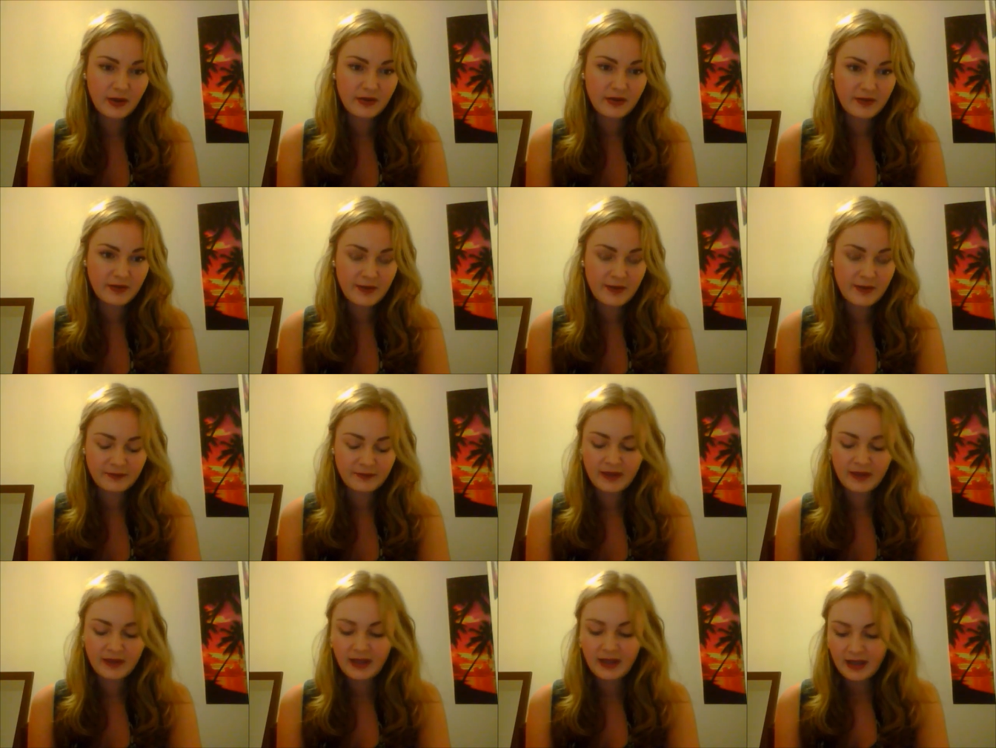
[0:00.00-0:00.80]
of
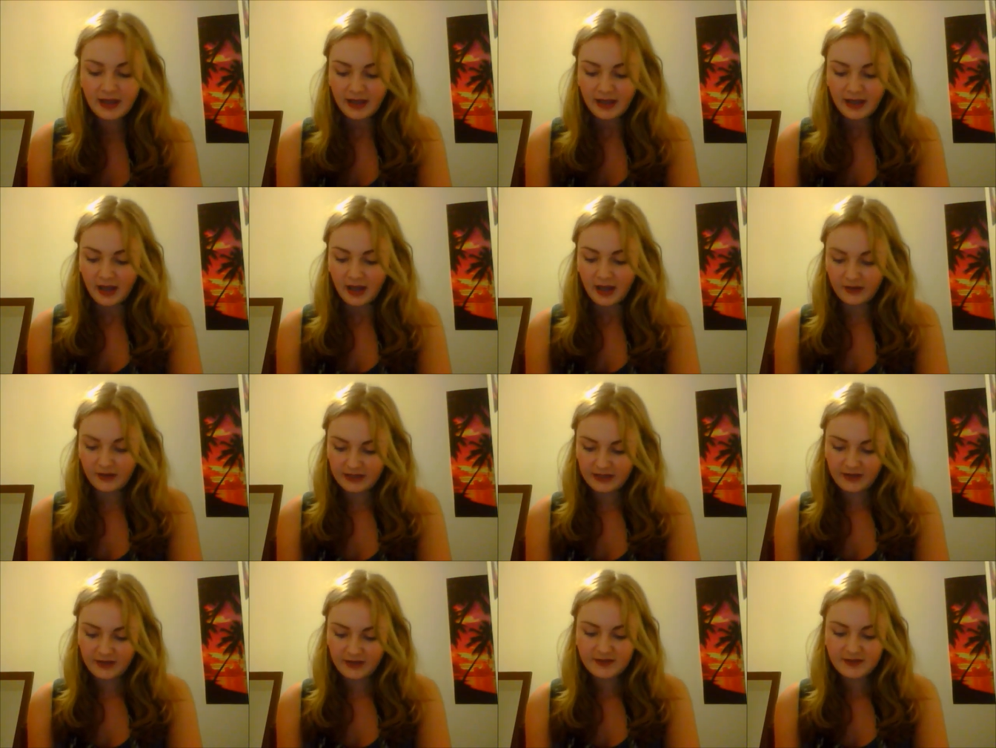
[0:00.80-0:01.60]
of
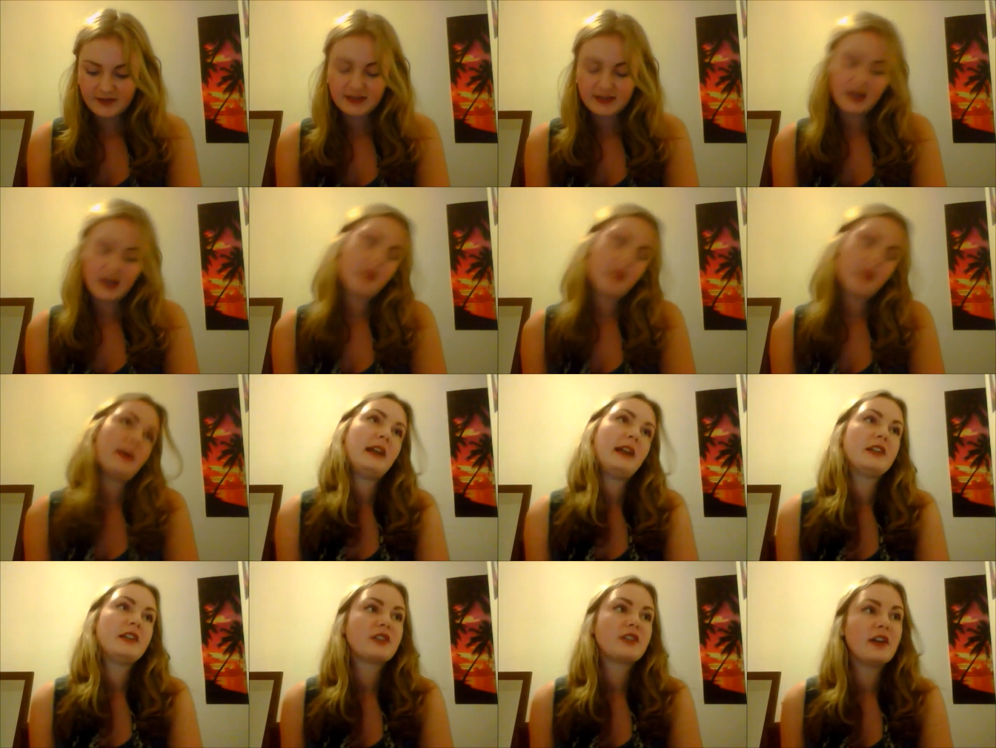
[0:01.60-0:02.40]
GIFs,
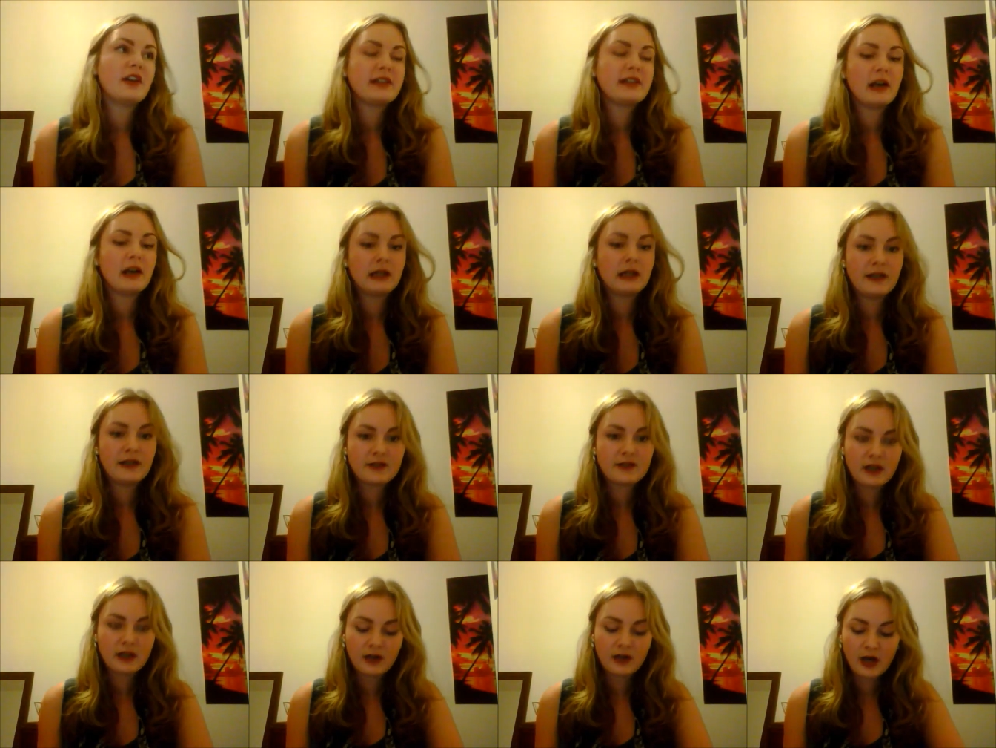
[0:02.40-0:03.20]
and it shows how GIFs
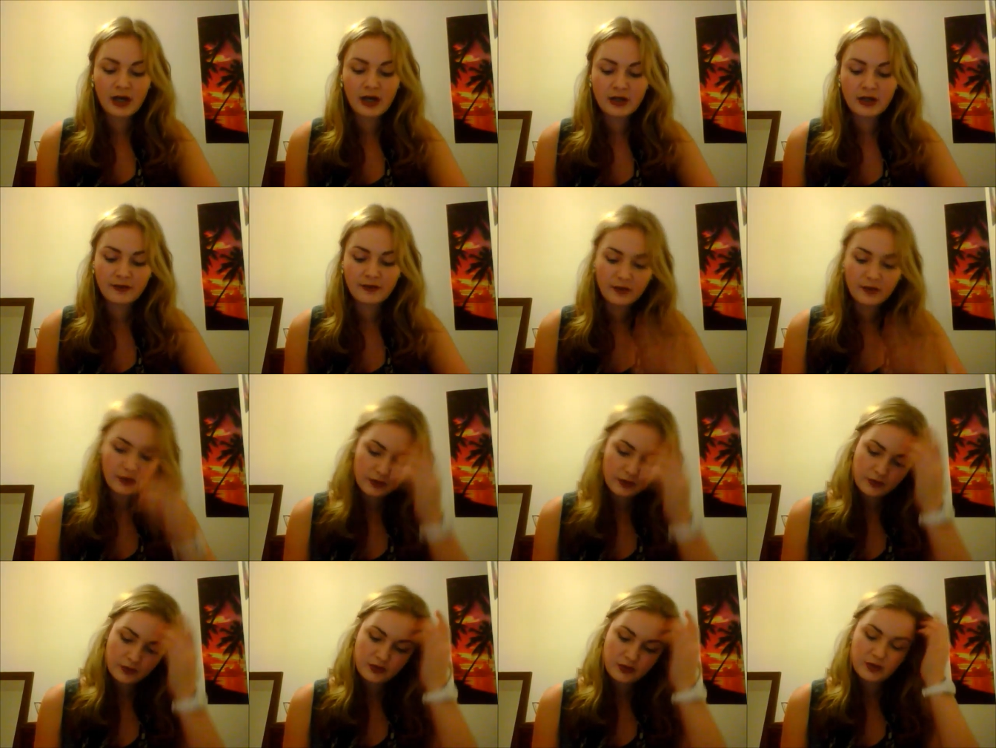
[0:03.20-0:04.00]
can kind of
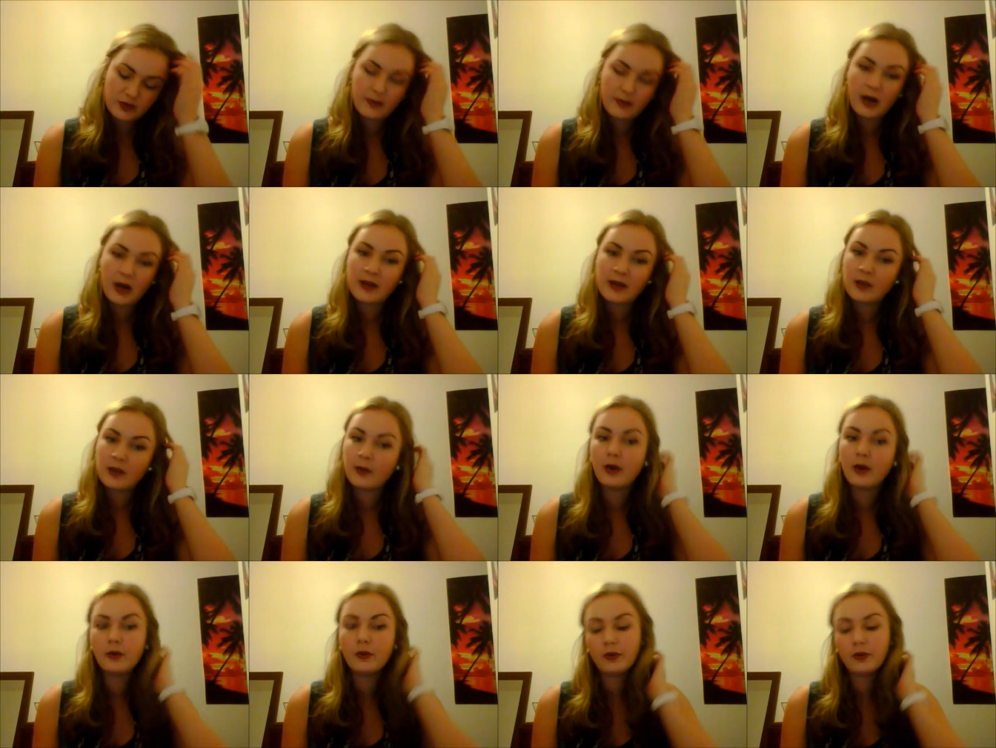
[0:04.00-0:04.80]
undermine the
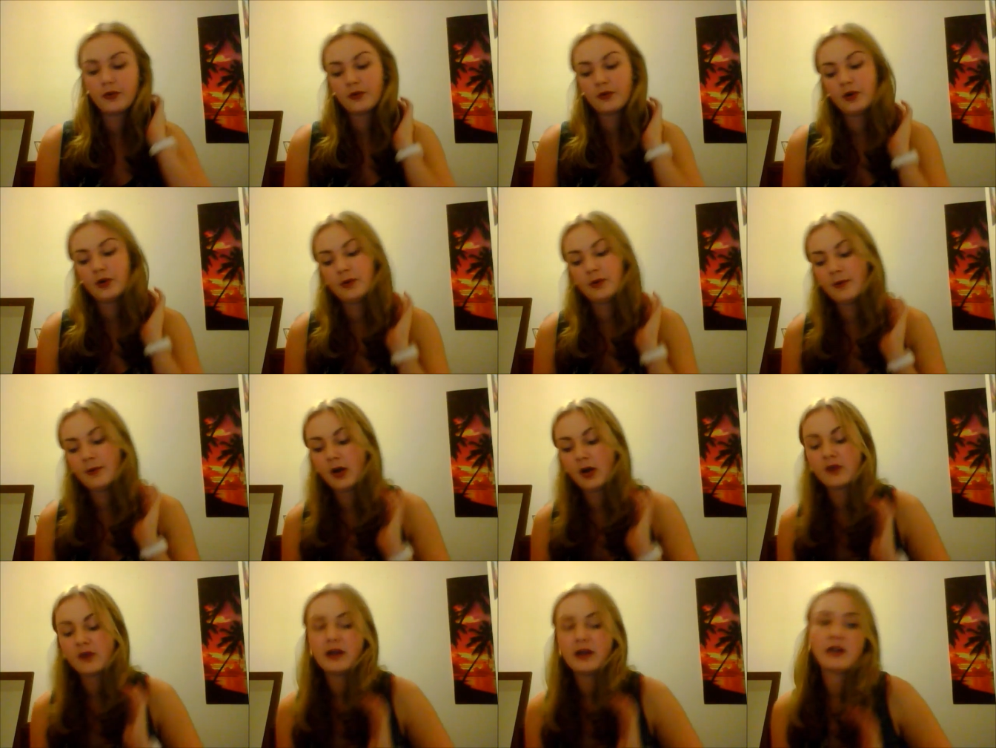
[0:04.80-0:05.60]
world through
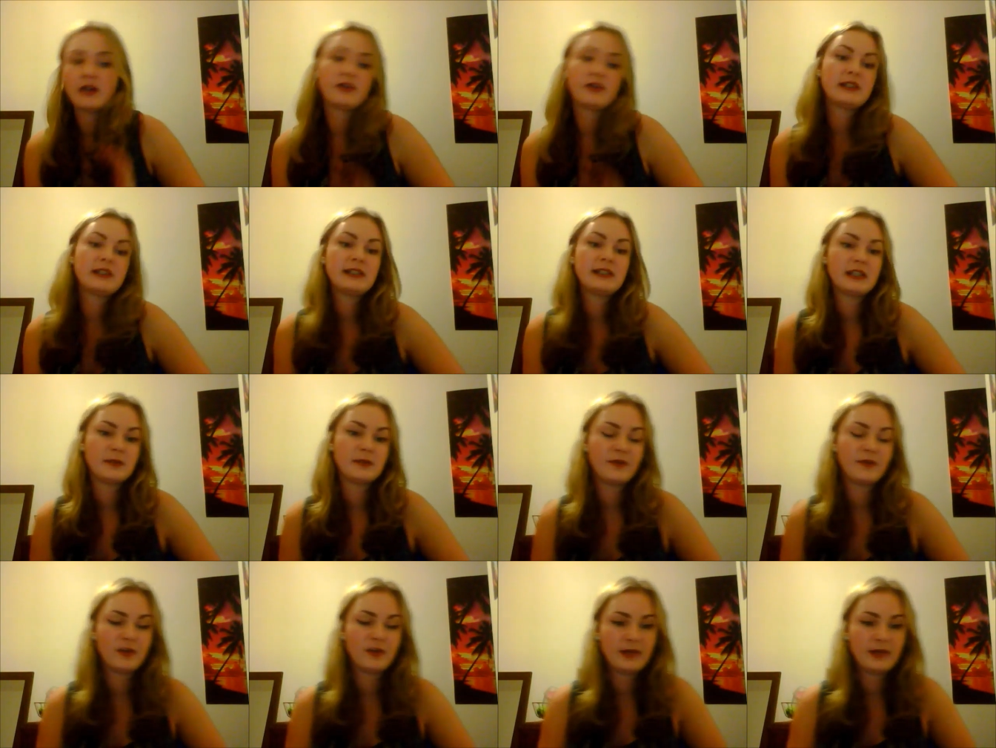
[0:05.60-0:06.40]
mockery and
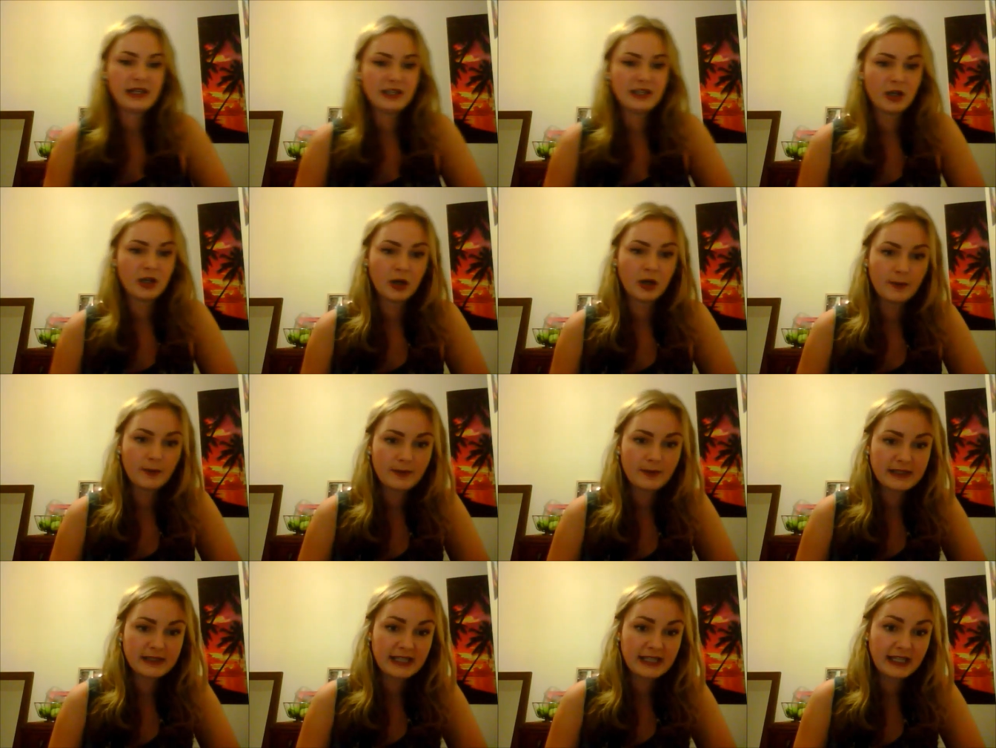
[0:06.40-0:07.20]
criticism of the media,
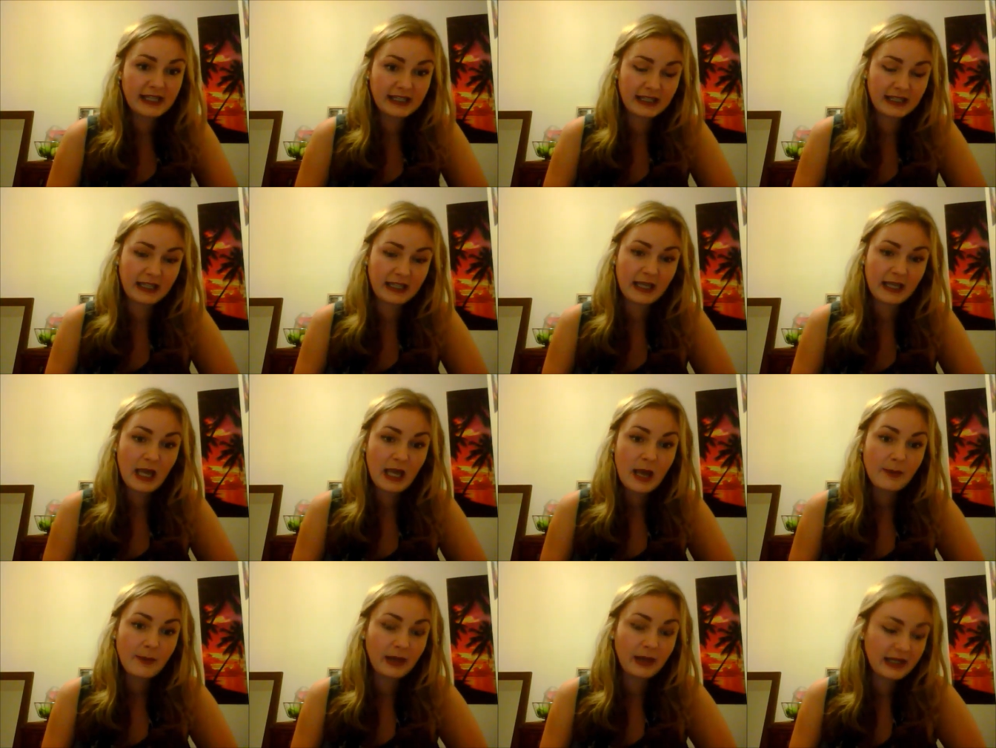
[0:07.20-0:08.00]
particularly
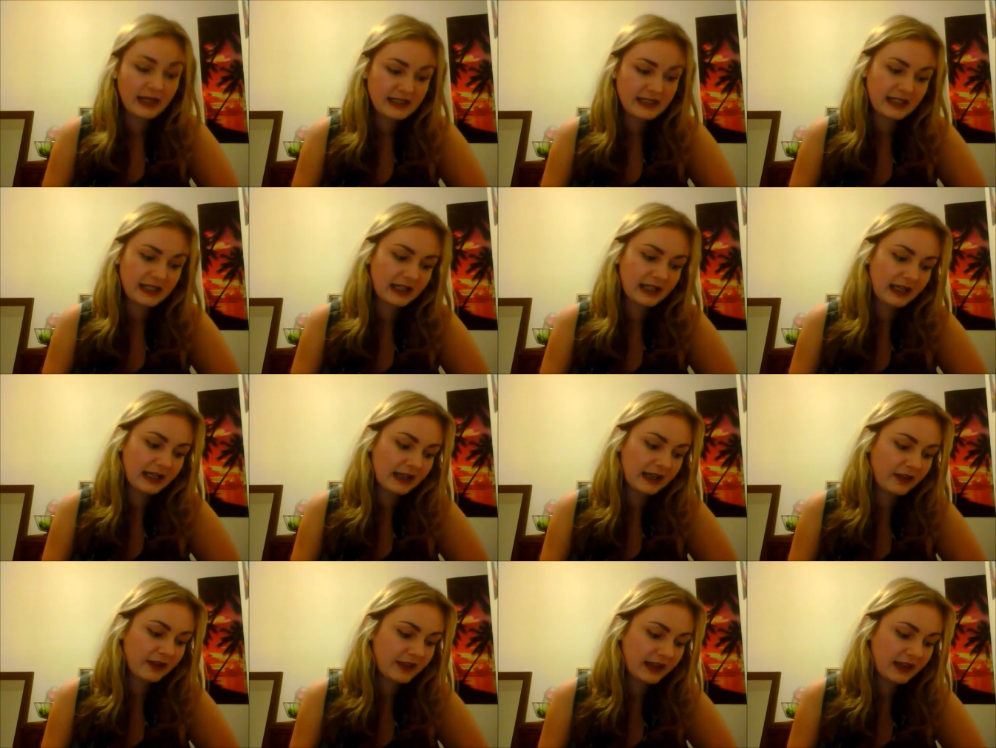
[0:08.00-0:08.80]
politically.
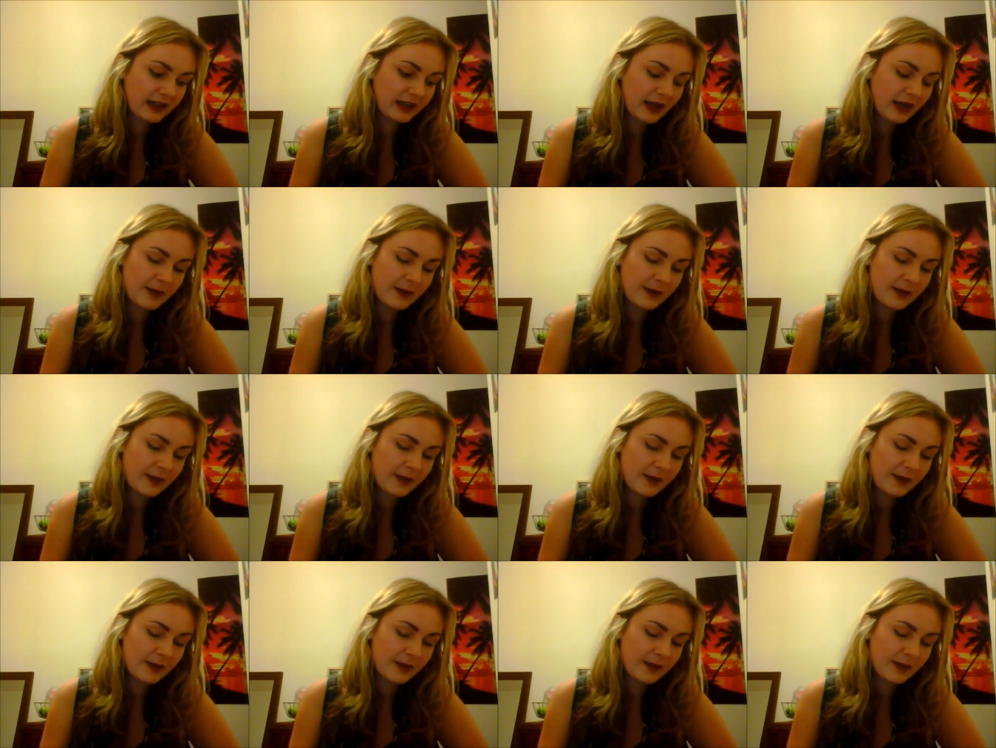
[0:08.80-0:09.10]
I think